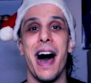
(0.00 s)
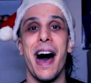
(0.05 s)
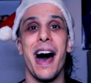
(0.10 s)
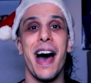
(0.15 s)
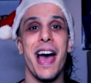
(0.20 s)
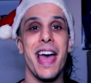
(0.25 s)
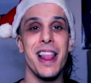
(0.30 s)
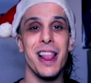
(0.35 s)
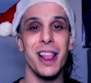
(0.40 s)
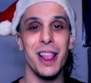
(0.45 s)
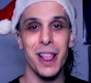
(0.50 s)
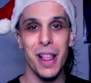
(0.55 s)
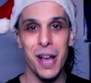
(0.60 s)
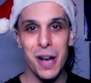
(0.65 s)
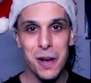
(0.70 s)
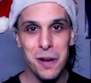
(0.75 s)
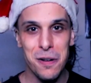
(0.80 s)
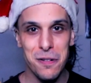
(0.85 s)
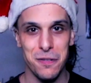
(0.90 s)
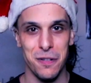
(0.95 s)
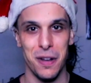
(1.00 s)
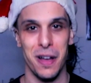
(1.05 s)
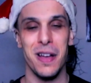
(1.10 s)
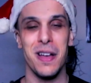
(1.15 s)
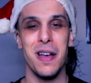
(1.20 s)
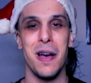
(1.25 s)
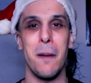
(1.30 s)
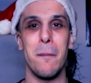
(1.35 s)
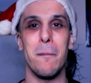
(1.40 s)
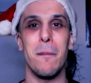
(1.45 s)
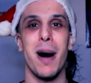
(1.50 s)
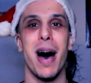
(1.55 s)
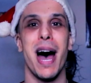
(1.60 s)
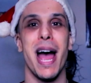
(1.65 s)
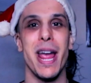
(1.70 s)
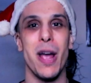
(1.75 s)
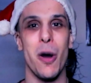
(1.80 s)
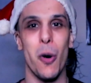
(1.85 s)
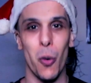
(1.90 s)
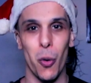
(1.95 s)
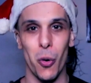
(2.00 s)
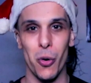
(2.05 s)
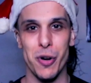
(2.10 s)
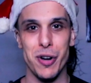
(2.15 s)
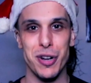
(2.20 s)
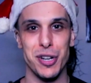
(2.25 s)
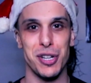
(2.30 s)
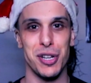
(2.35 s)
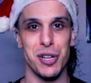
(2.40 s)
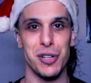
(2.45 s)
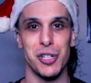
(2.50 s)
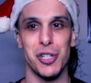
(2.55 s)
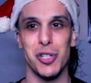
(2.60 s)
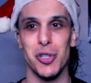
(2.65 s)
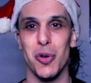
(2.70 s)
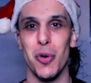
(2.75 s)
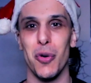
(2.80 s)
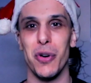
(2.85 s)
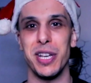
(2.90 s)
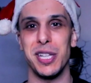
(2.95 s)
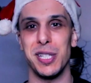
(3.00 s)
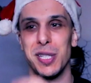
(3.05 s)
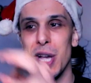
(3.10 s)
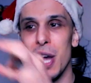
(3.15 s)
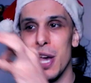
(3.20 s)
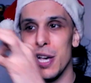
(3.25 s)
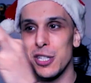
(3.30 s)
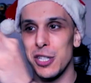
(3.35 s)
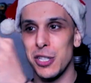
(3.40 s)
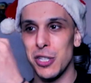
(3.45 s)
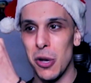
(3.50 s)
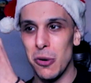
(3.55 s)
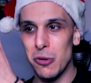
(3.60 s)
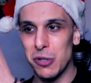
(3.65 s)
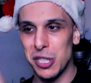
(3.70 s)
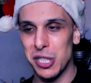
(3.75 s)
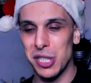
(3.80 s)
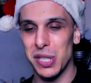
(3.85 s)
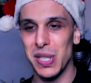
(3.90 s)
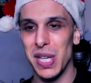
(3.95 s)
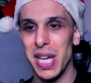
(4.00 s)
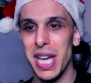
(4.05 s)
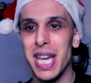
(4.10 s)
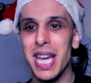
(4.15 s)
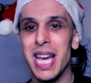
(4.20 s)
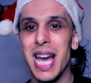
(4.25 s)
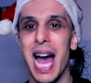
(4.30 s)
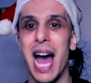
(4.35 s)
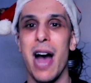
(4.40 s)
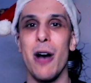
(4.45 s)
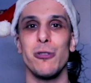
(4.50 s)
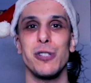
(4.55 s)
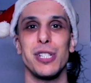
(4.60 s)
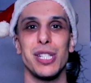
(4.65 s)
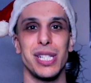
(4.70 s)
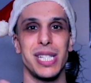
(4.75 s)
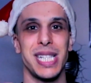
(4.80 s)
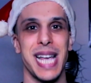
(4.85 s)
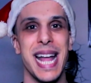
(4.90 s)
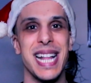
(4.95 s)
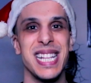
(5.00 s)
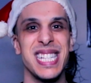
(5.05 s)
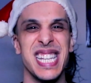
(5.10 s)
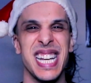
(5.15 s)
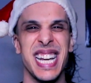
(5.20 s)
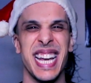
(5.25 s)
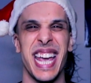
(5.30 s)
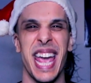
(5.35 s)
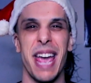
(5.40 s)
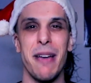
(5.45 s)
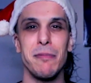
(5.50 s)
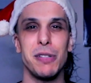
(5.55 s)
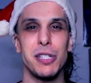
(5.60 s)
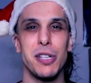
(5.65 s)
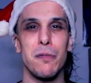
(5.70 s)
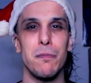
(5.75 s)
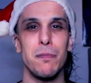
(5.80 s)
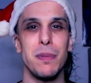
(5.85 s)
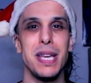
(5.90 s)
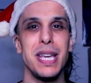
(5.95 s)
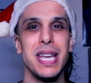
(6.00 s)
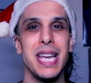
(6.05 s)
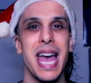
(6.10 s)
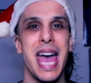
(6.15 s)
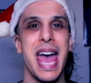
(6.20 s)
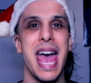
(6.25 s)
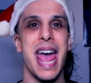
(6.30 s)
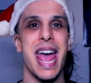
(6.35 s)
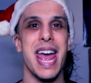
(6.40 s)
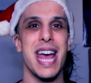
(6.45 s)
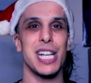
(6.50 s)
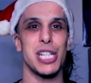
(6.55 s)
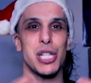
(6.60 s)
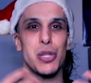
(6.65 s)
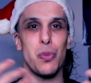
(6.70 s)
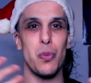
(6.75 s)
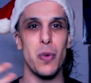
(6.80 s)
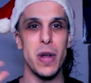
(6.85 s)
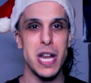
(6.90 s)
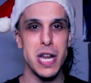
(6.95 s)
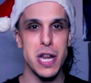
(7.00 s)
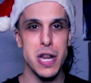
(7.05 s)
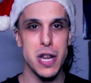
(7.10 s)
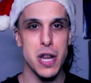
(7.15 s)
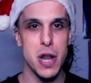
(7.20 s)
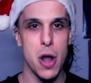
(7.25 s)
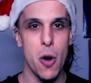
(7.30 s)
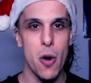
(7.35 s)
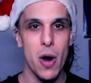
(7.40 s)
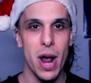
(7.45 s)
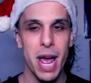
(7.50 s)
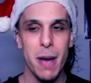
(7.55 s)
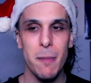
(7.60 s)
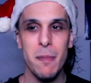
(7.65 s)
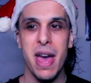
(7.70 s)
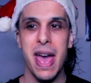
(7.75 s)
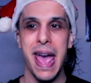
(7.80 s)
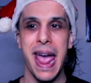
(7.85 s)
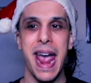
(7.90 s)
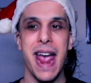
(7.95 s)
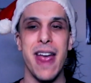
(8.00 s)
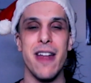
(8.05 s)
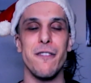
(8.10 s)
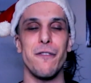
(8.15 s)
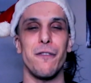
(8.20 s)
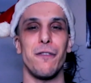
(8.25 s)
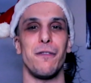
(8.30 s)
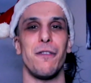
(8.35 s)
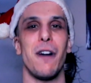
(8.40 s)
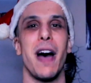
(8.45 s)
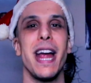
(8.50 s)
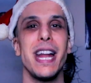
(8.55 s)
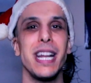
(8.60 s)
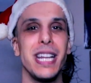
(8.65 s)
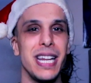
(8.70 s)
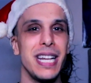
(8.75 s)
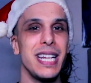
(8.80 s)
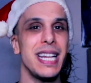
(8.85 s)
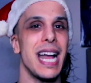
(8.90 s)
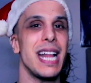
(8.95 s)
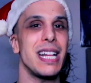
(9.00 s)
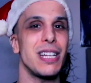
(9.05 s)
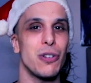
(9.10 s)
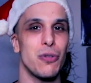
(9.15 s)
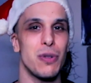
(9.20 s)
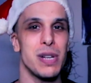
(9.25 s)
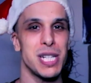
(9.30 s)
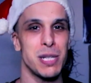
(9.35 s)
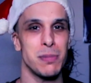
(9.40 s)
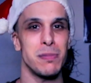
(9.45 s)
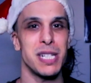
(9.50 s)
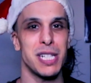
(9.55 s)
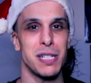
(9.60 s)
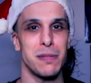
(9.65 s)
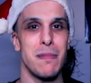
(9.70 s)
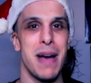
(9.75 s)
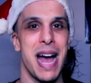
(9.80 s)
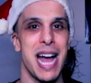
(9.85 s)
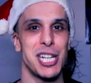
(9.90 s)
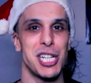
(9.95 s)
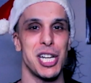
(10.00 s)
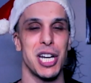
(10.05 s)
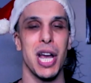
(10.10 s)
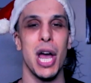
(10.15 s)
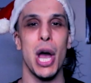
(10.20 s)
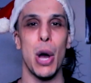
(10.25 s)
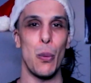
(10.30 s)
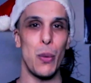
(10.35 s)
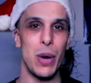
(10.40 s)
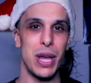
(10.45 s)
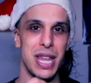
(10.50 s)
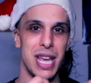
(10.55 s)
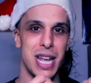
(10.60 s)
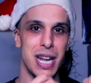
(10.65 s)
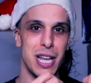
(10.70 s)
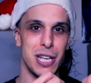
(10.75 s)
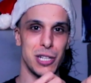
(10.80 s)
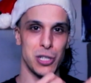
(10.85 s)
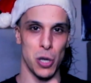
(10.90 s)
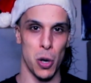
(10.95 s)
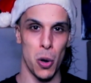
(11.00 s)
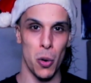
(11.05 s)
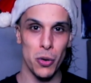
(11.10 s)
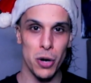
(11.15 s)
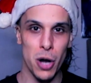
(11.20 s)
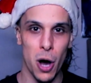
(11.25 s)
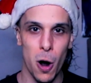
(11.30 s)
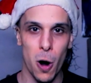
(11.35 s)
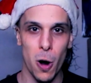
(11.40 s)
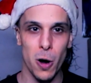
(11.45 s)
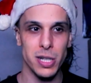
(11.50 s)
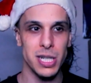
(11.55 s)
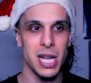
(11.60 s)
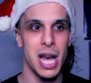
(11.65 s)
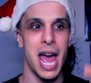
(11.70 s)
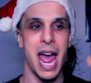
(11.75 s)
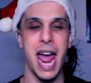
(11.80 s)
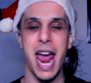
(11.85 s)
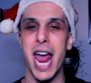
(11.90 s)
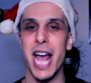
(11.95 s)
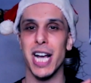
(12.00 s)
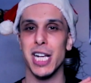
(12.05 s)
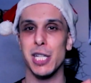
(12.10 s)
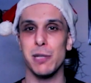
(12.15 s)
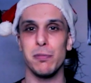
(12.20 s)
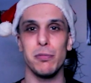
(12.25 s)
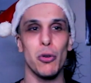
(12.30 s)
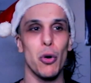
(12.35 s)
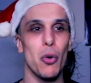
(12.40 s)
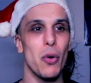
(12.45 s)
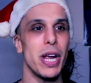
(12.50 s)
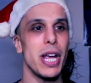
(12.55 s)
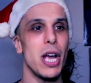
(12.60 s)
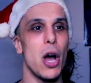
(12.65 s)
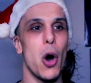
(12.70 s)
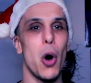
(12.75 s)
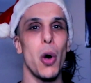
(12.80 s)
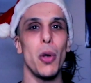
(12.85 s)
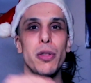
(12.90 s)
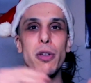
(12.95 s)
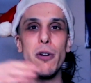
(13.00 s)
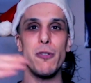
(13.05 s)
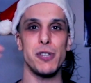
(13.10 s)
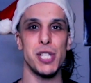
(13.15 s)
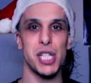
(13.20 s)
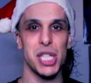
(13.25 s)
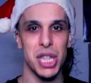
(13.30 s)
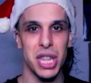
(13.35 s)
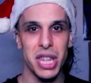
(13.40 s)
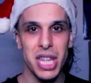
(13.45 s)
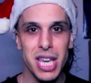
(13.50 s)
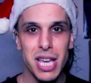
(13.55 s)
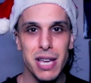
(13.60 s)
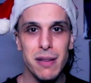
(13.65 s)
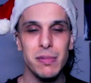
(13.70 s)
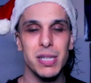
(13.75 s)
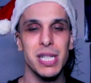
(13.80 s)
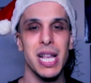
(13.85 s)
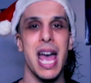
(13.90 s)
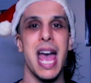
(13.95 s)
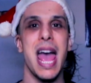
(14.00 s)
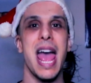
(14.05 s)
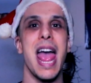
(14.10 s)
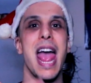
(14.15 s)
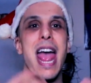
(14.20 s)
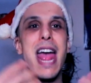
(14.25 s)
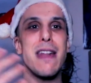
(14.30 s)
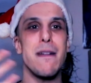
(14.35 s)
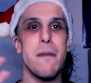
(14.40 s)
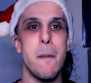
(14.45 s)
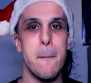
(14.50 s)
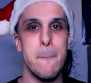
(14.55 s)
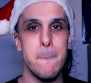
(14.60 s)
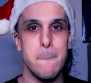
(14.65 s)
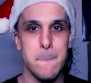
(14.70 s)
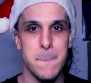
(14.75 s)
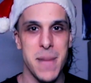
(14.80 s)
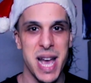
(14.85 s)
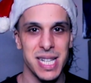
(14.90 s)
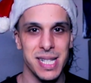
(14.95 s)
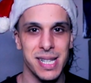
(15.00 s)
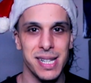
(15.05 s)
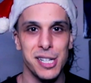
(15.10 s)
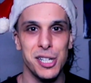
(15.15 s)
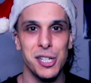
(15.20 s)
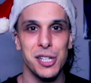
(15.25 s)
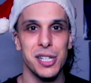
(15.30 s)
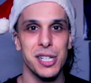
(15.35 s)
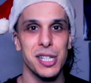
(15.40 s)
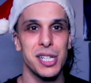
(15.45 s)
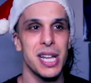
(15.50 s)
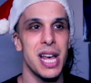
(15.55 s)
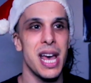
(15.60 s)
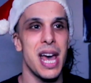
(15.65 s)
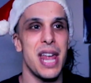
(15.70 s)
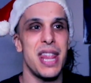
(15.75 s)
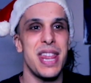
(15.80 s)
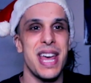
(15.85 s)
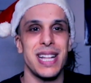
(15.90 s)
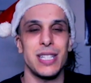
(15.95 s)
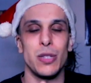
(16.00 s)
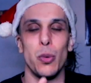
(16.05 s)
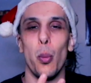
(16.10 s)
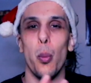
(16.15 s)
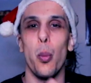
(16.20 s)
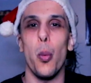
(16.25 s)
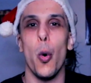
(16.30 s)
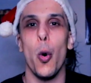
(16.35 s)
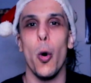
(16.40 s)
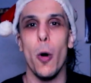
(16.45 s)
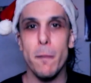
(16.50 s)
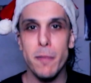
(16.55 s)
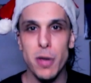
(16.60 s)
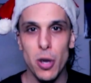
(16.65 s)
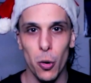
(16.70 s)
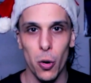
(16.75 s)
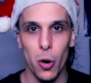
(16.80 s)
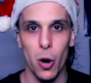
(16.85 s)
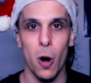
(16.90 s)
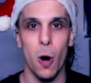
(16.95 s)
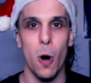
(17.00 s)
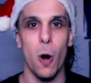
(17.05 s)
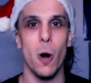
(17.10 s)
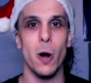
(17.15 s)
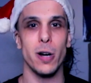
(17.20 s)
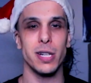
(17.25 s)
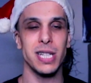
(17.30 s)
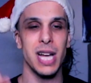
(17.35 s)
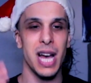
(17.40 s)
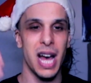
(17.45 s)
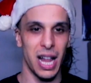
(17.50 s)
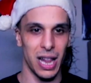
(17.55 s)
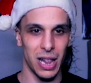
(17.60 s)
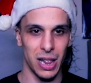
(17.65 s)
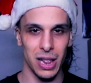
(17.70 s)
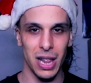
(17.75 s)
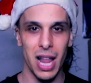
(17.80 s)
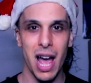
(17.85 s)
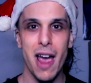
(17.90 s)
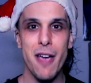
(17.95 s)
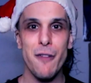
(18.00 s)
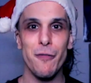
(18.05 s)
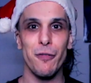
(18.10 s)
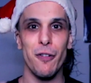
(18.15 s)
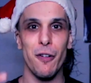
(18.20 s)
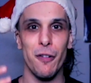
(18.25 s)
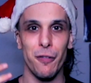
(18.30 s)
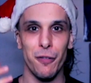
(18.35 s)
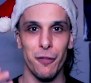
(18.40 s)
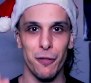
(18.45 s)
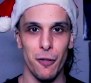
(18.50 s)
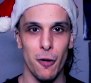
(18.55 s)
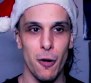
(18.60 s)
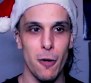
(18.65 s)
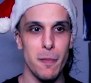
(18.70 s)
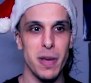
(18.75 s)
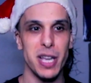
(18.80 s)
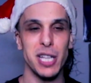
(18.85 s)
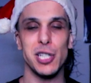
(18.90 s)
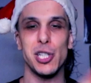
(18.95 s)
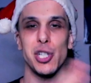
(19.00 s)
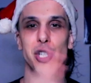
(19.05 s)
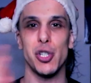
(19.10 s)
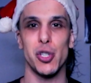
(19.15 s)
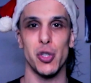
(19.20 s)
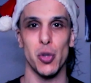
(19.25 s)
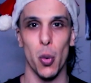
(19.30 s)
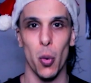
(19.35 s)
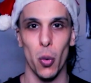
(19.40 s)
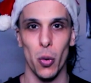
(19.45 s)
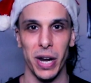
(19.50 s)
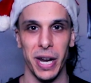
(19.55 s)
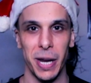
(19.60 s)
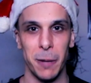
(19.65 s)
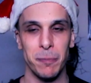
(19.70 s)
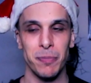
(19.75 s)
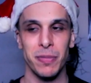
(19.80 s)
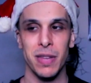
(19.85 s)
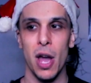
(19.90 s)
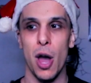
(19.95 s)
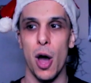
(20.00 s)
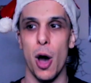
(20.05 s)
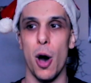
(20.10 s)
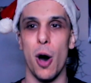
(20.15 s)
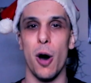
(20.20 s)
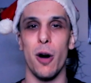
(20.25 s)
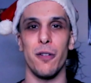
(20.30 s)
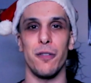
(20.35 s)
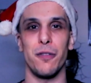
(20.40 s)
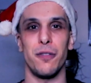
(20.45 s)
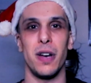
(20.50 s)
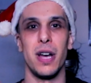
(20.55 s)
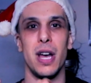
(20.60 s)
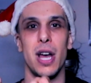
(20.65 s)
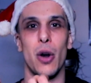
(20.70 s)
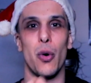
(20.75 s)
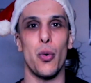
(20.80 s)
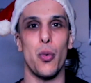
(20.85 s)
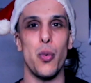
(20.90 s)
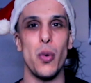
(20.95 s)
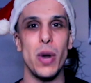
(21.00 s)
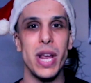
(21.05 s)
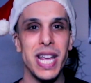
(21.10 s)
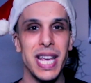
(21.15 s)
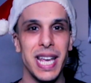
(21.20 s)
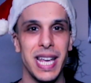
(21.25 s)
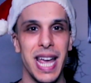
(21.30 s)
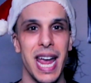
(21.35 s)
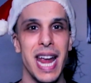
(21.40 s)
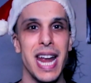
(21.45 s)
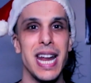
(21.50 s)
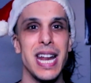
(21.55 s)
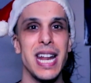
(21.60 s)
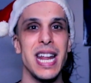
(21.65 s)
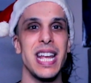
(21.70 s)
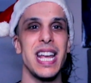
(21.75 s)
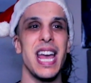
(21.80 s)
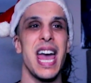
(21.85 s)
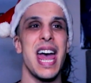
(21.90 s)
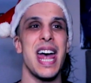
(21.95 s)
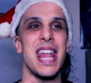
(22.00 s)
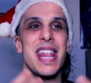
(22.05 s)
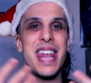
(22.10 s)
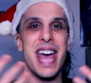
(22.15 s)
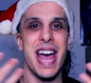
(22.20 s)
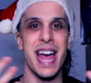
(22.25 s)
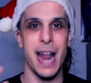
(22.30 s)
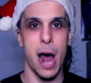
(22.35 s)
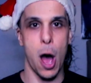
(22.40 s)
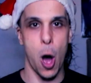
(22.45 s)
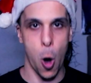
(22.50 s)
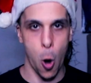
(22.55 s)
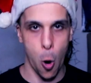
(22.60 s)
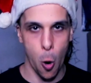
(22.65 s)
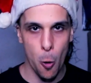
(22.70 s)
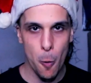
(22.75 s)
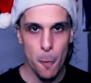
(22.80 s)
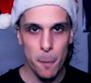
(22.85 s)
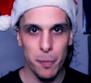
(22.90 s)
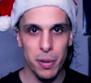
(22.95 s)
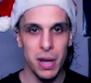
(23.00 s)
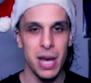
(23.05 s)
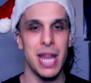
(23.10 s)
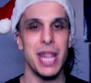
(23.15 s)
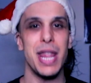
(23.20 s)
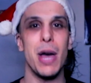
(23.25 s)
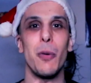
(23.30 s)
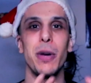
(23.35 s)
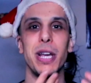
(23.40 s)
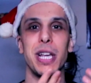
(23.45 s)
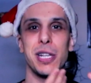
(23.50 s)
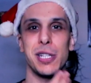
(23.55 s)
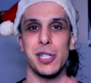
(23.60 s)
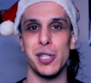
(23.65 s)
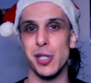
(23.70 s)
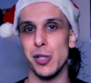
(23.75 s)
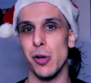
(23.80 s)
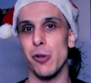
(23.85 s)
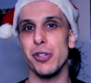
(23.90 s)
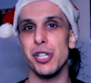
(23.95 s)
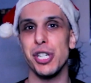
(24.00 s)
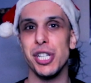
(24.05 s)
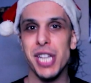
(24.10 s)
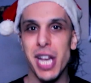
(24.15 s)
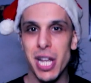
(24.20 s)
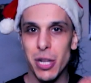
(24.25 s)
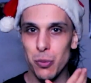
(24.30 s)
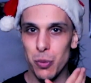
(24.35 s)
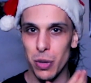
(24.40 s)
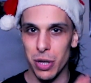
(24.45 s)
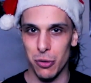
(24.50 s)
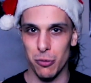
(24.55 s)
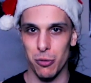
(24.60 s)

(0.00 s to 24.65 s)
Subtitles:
I love my origin stories. So seeing how Santa came to be as we know him and finding that Christmas magic within his own heart, exploring all those themes and messages that warm your heart, life-affirming story of regaining that hope that we associate with